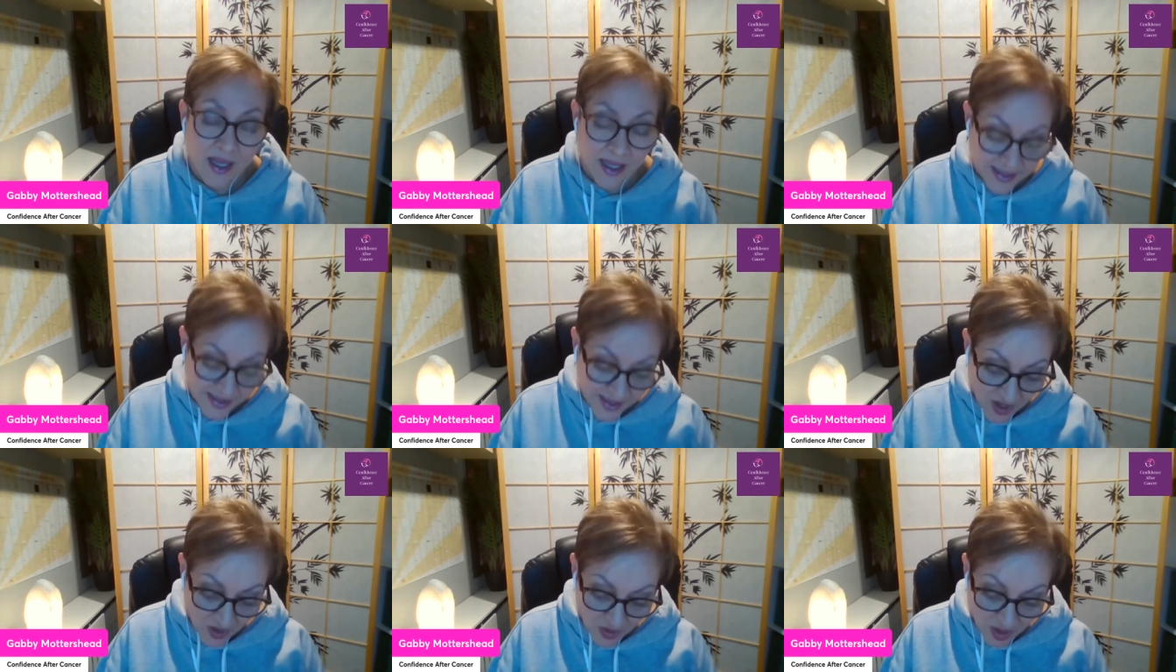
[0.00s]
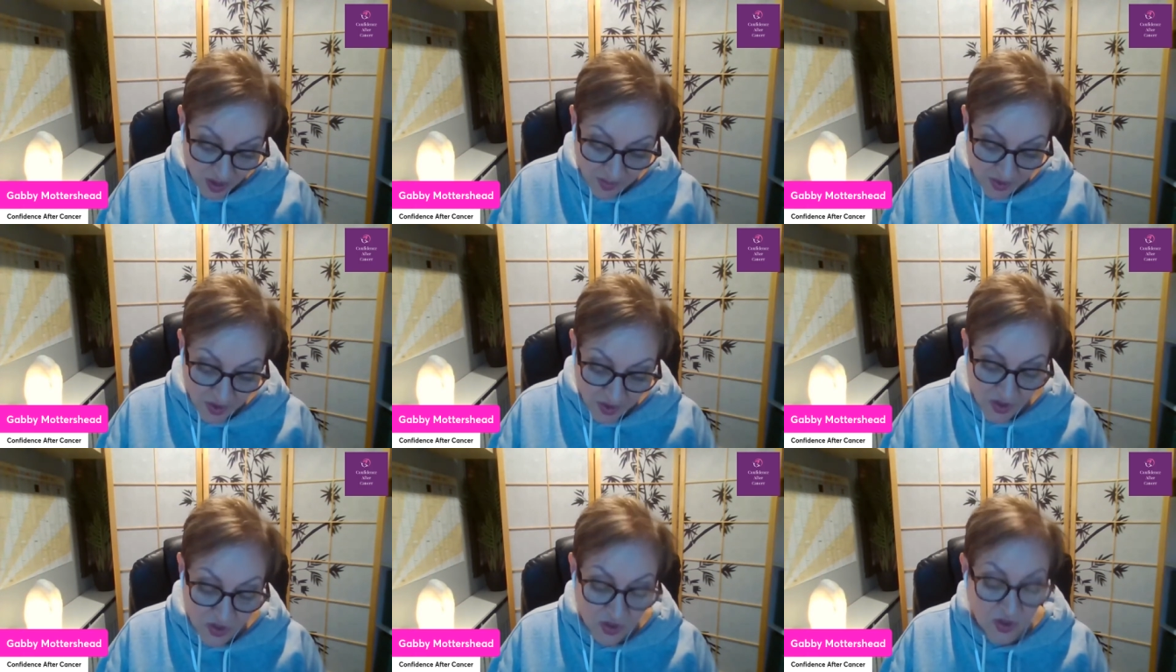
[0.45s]
So I'm
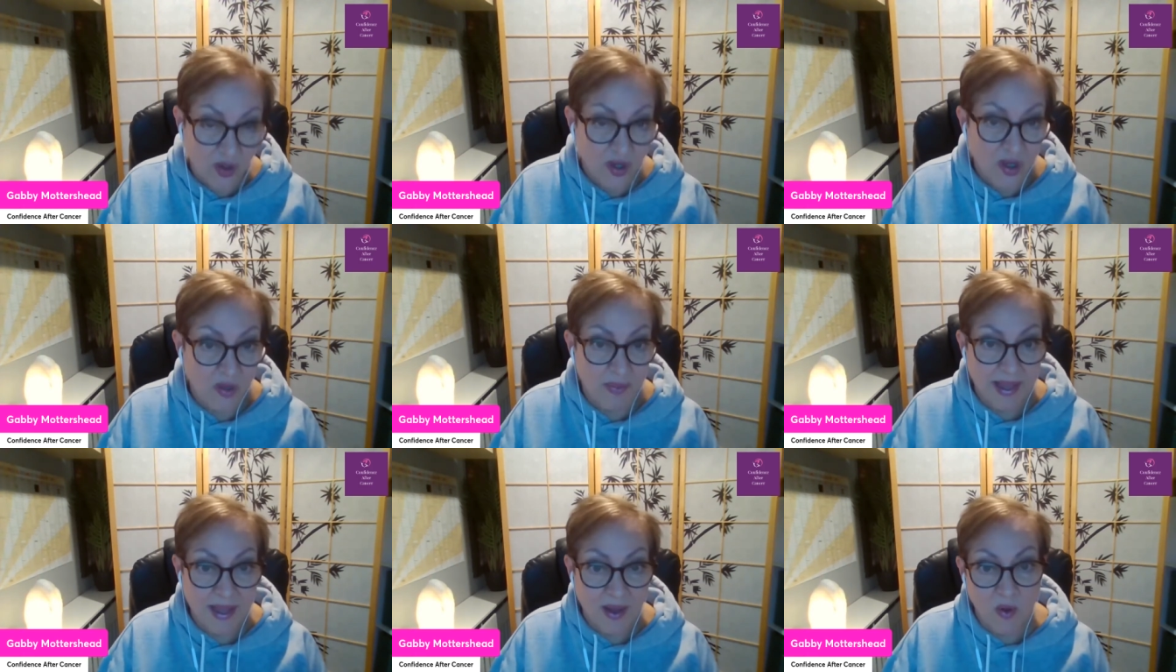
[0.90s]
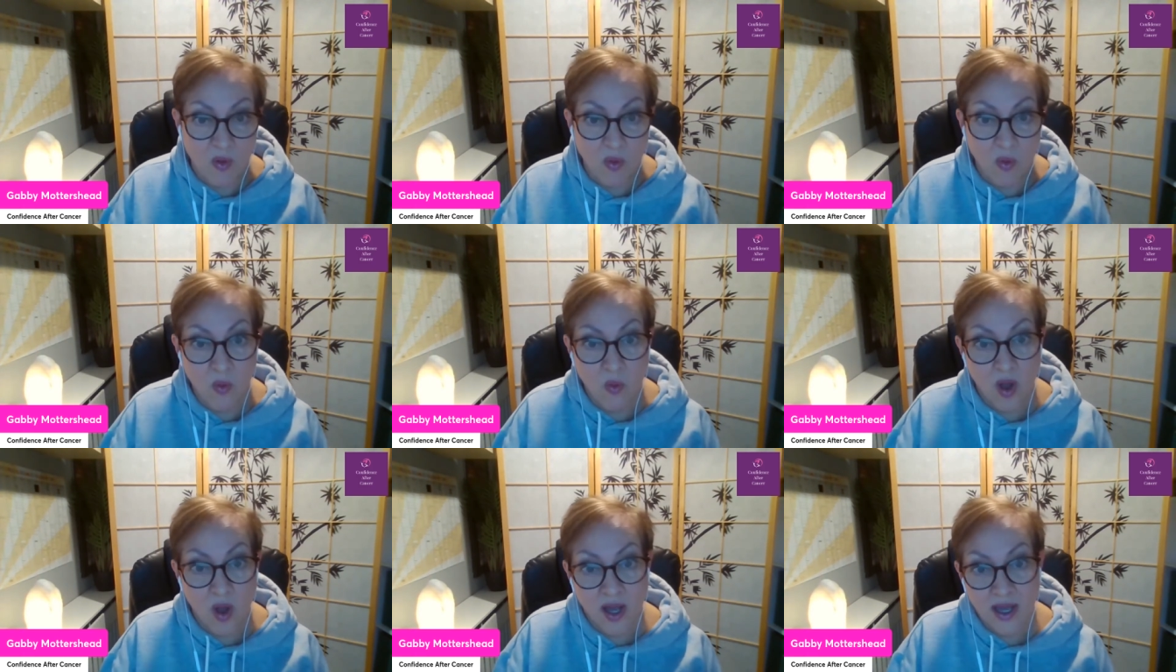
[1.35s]
going to talk about
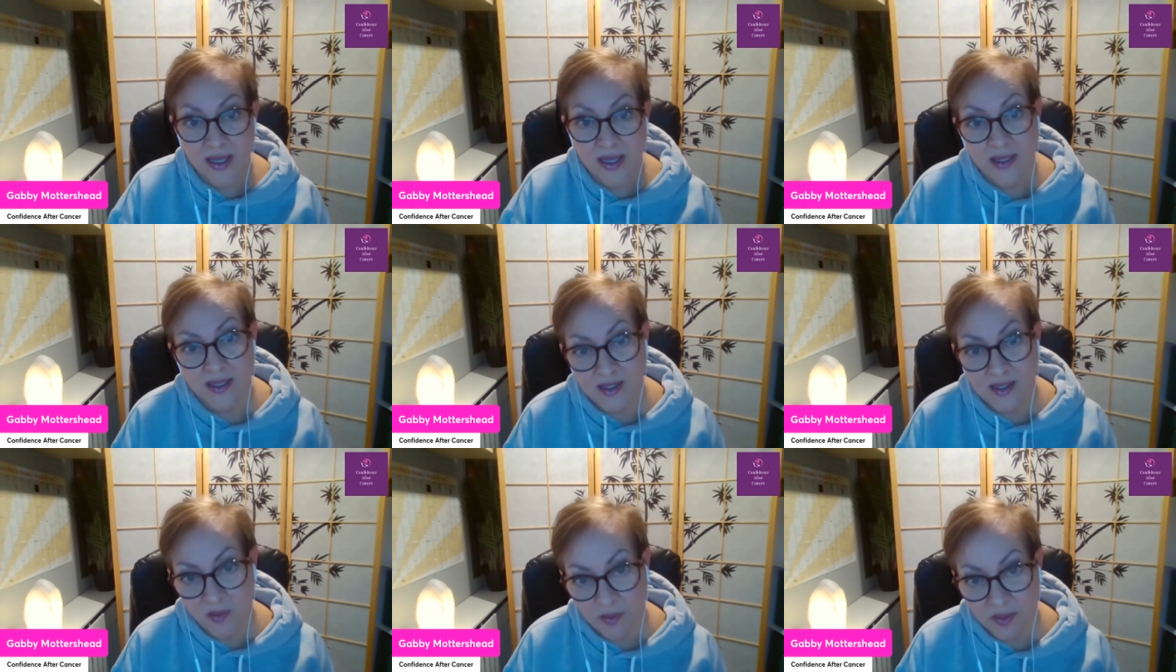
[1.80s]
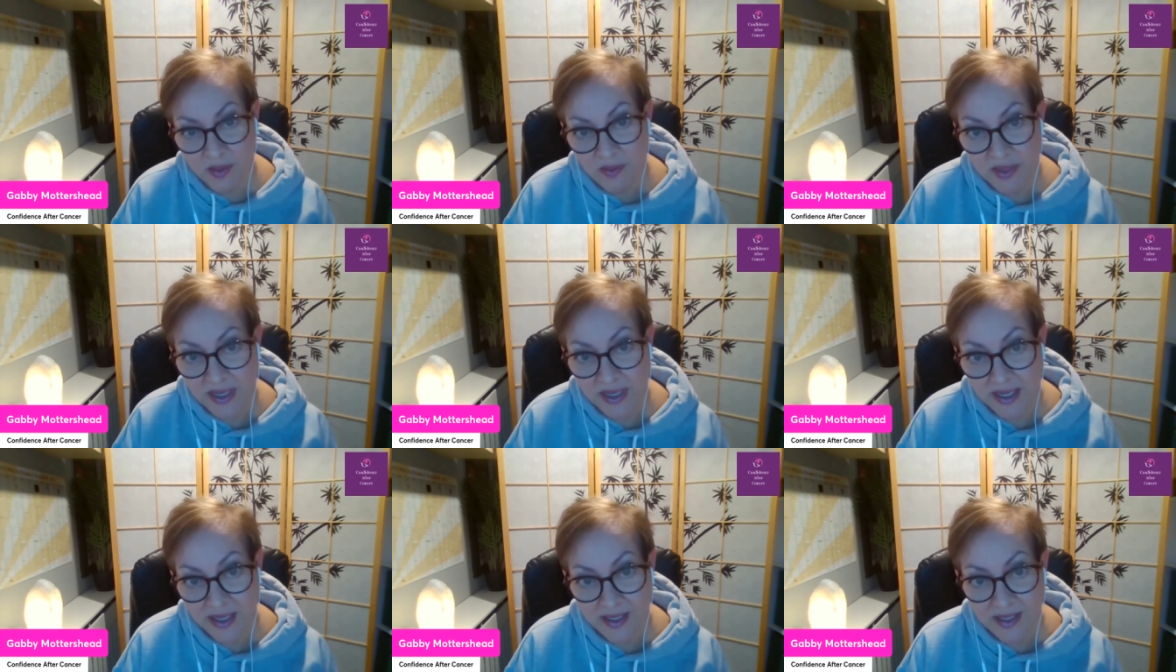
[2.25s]
why the
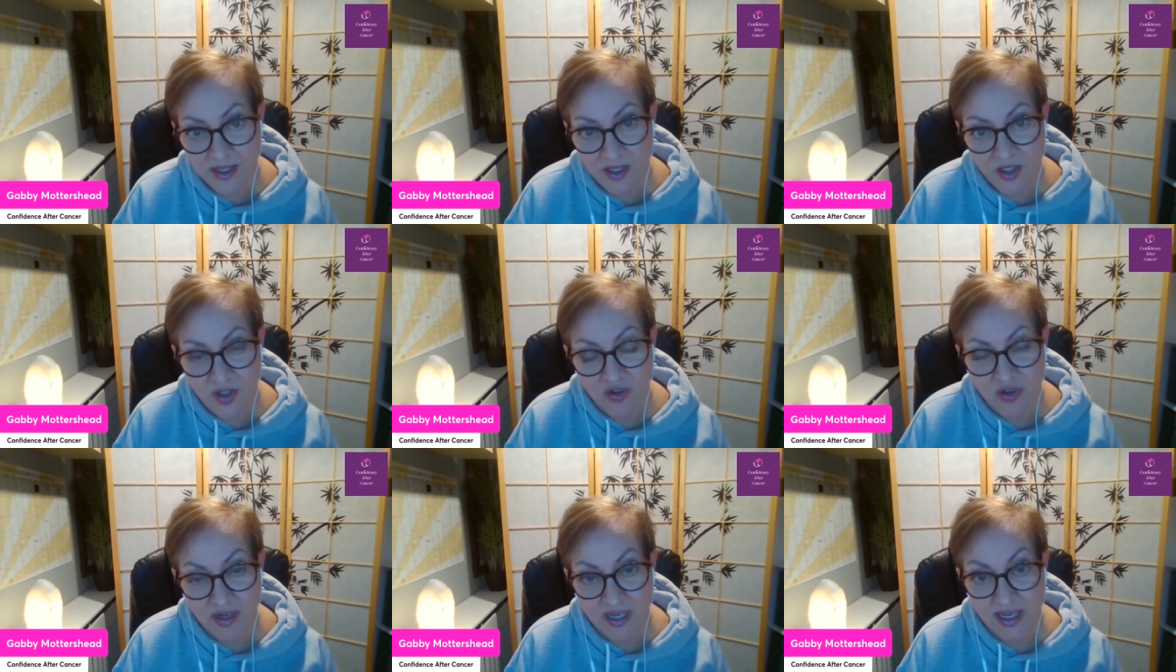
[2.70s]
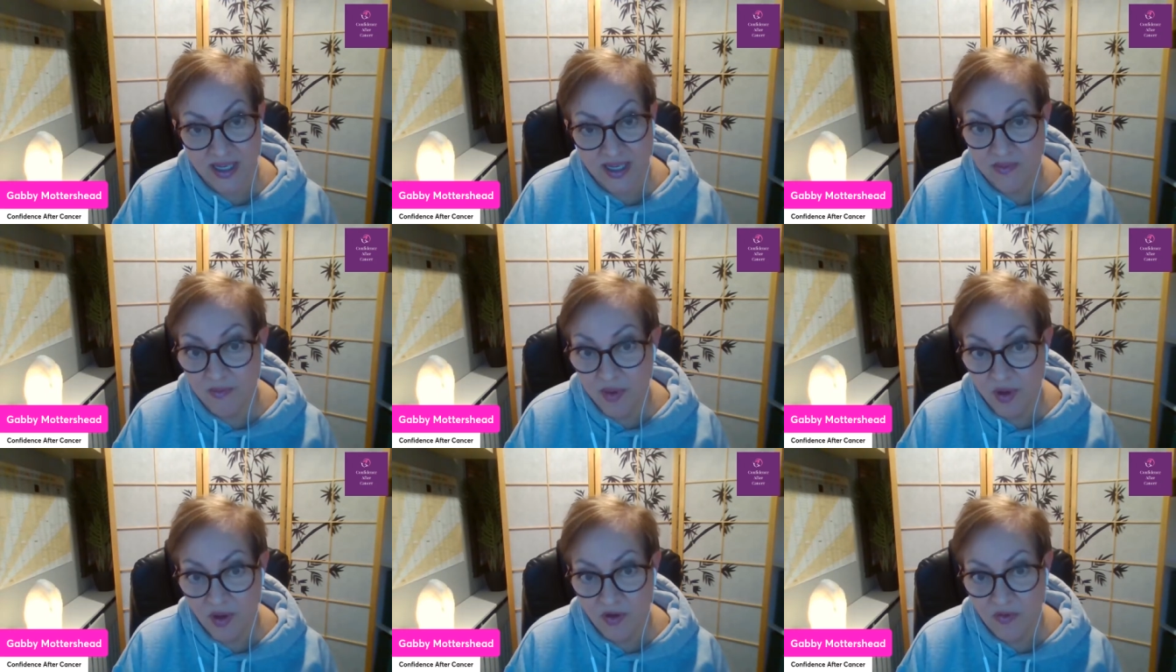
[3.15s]
supplement industry
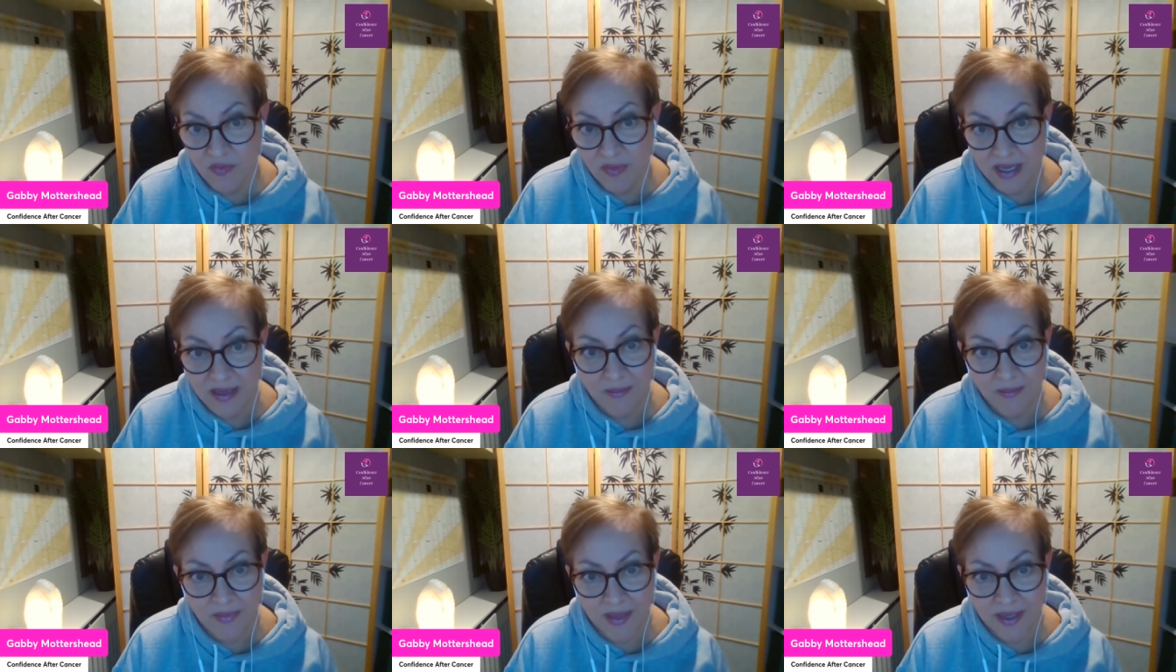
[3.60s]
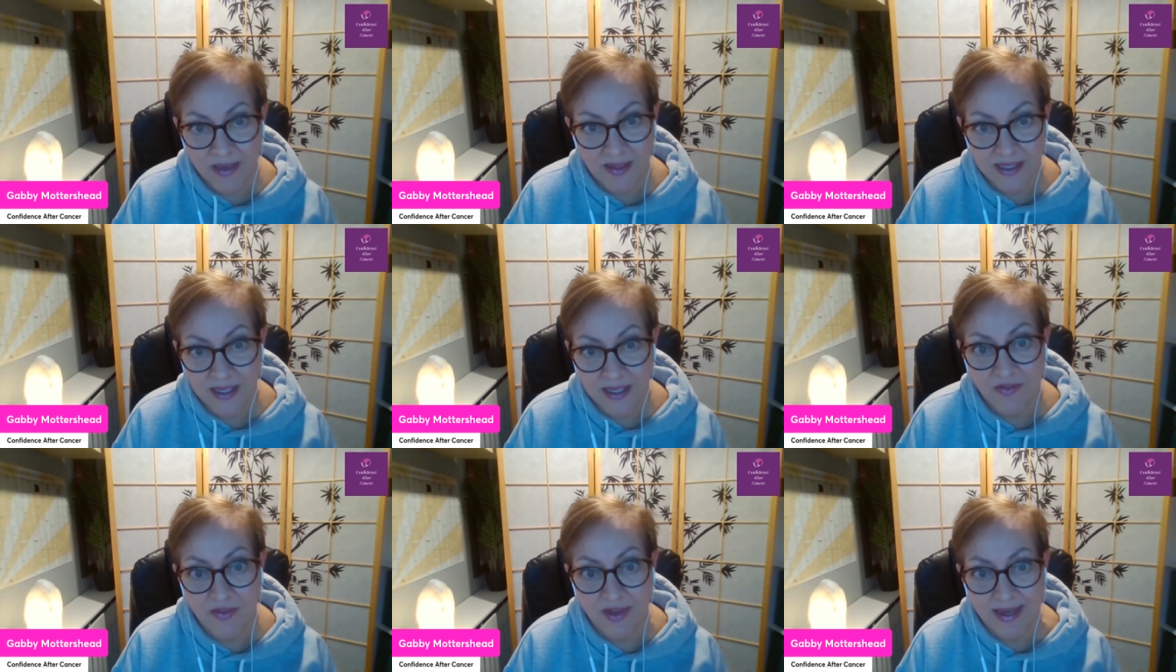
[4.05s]
is booming,
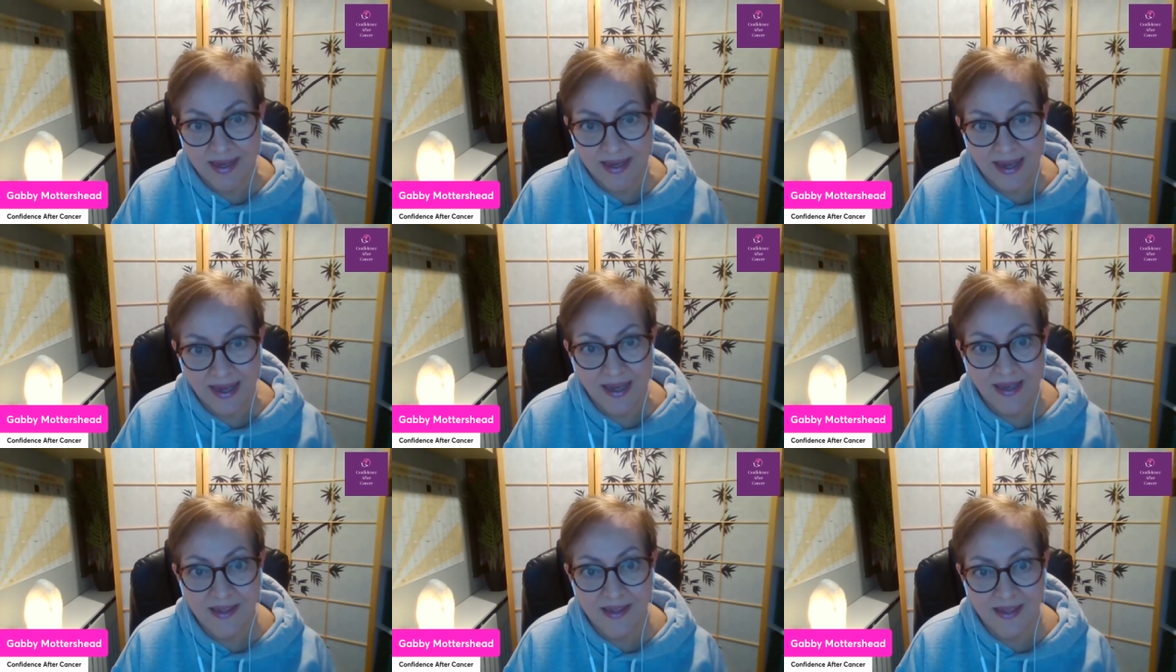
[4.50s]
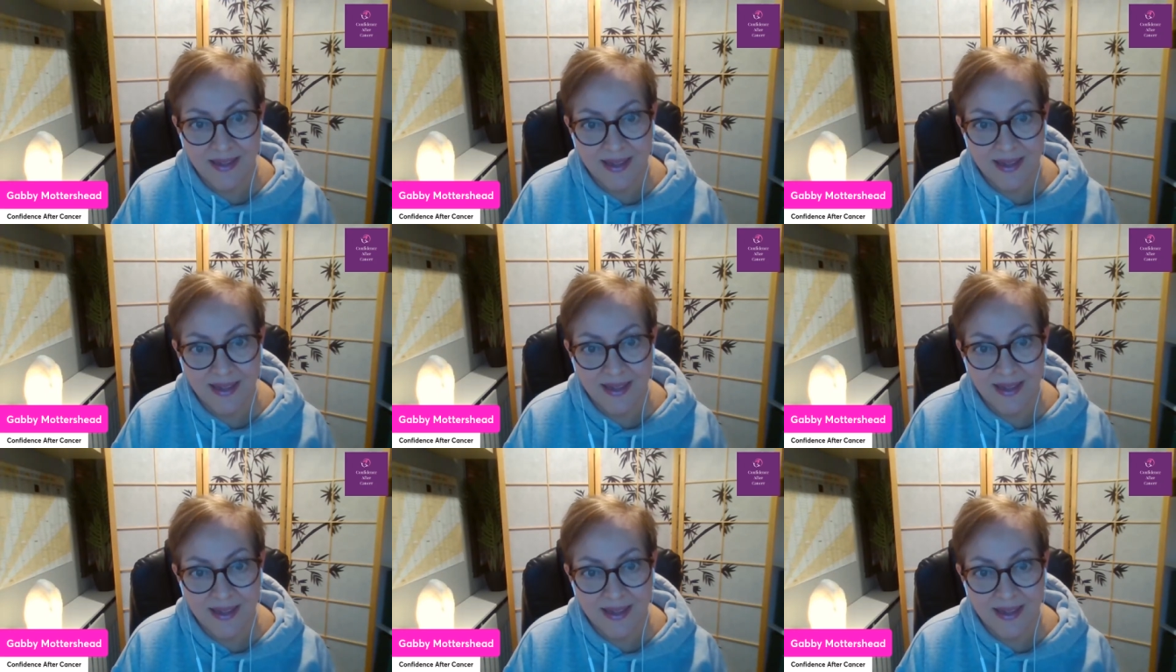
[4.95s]
because it really is.